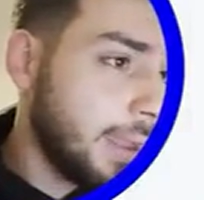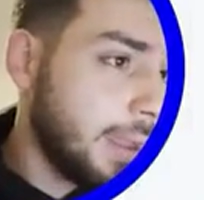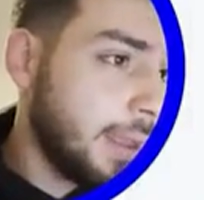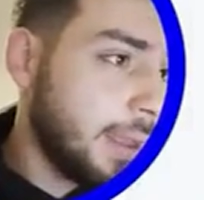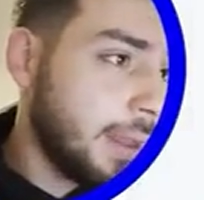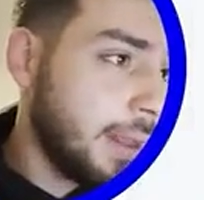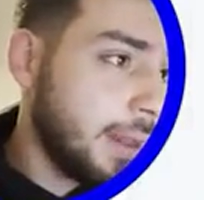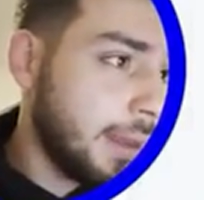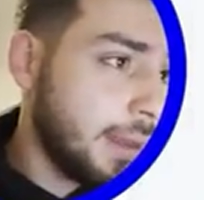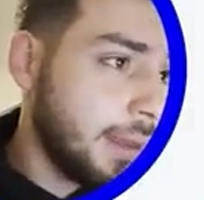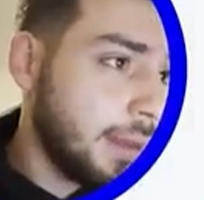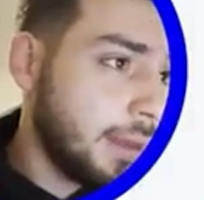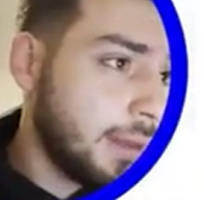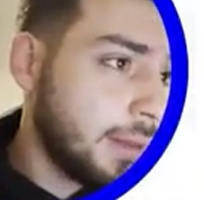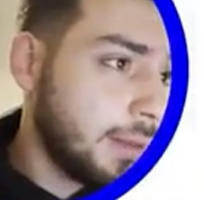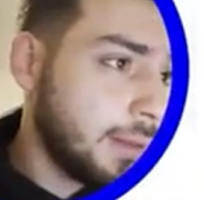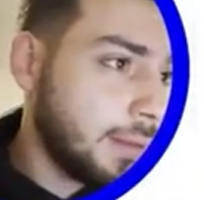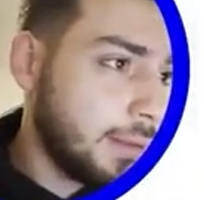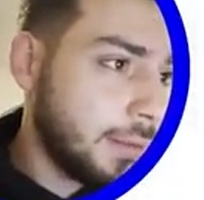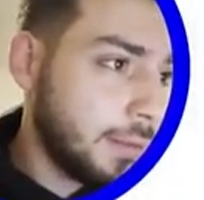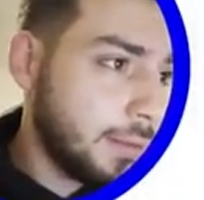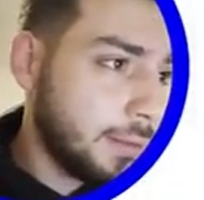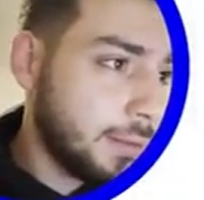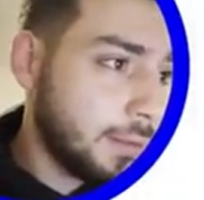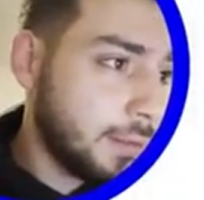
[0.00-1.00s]

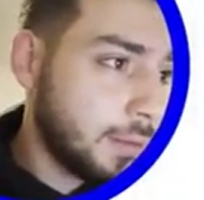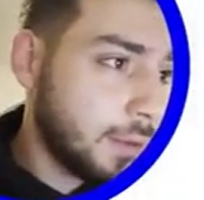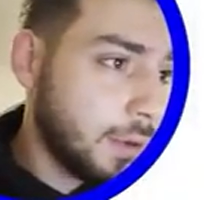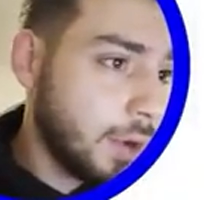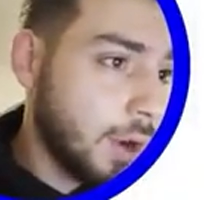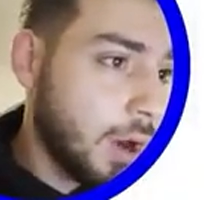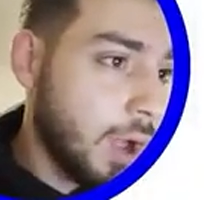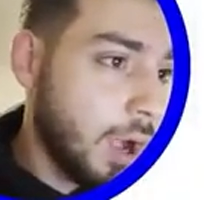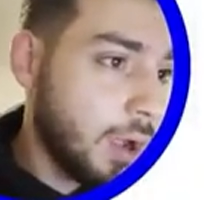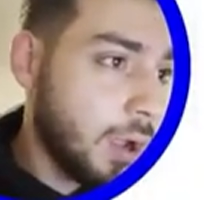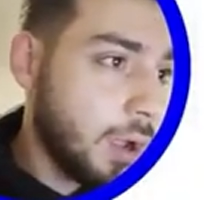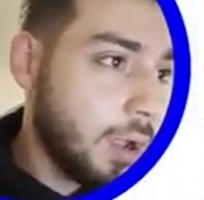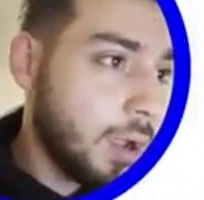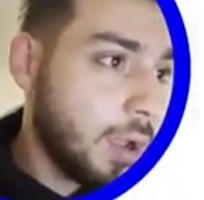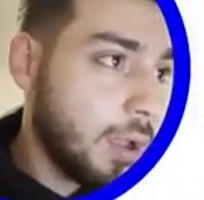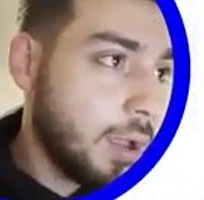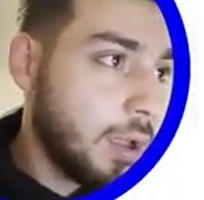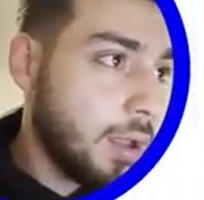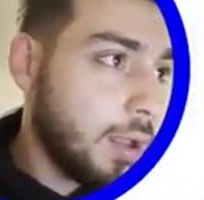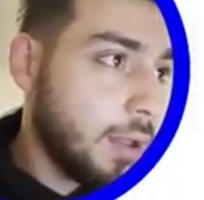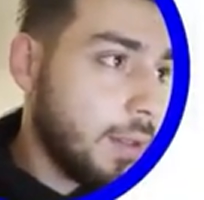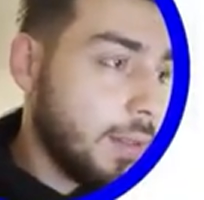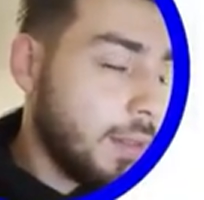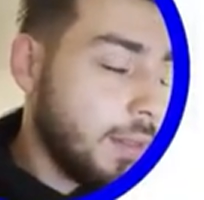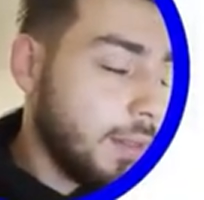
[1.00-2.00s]
in
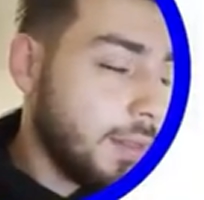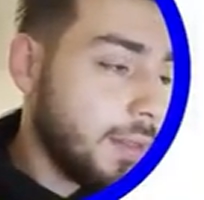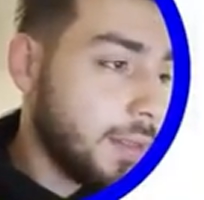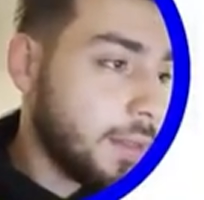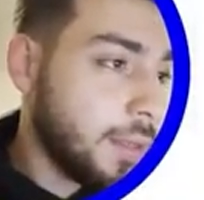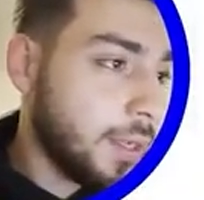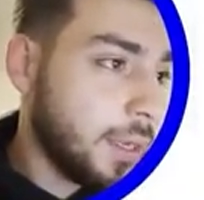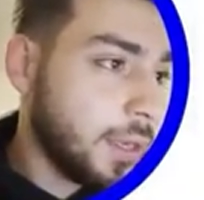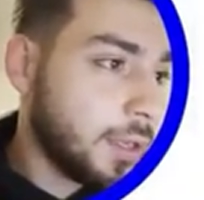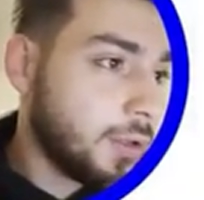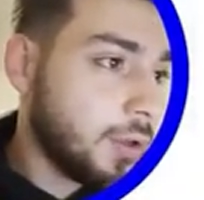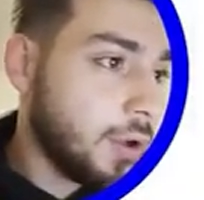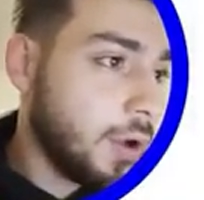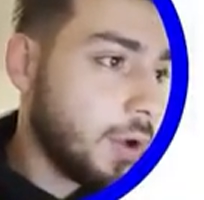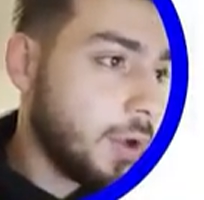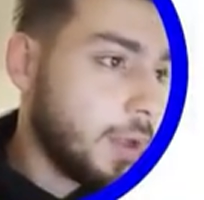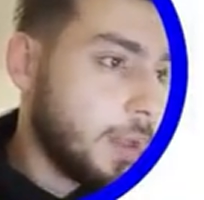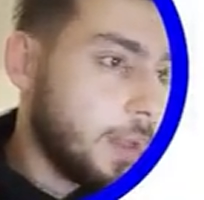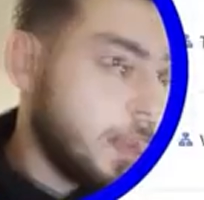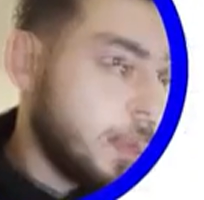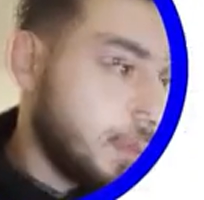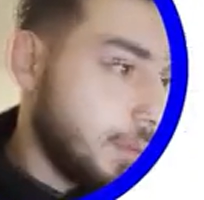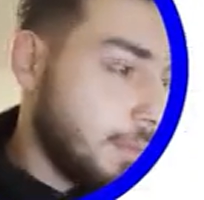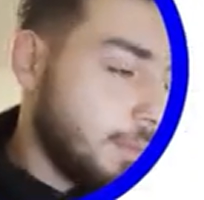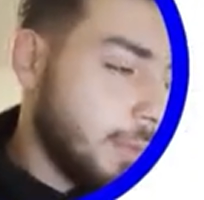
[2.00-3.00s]
the TikTok
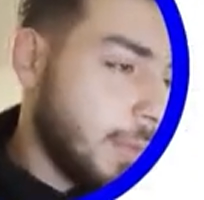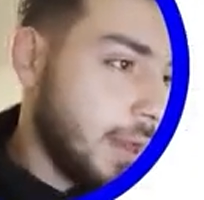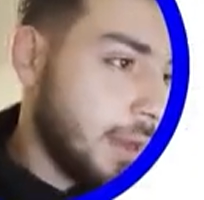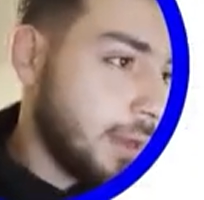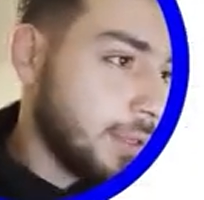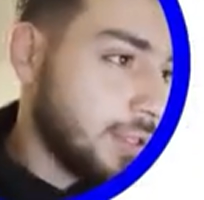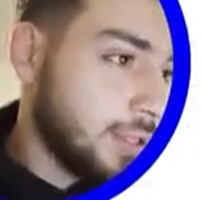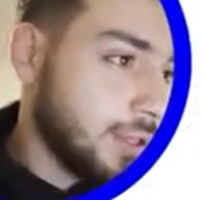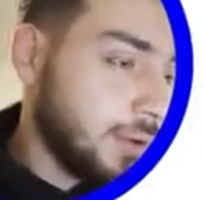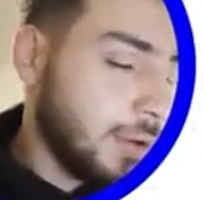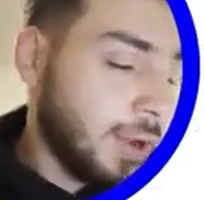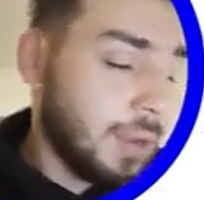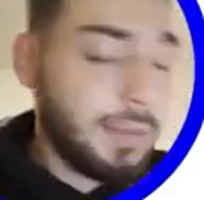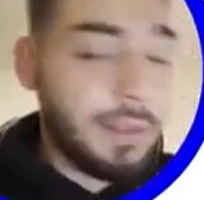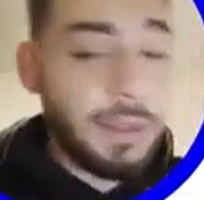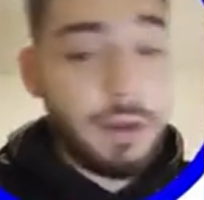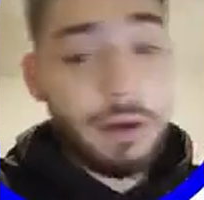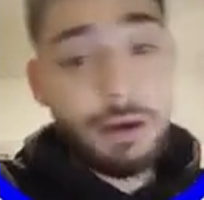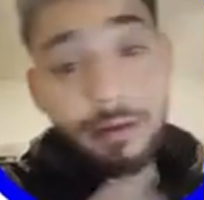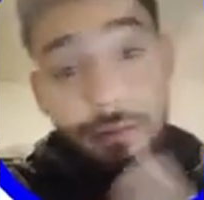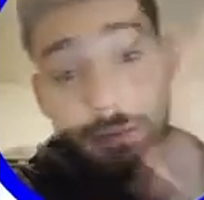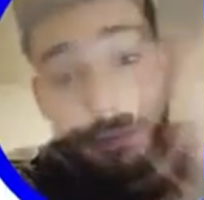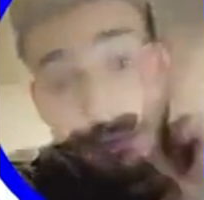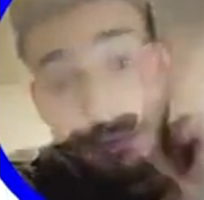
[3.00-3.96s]
manager right there.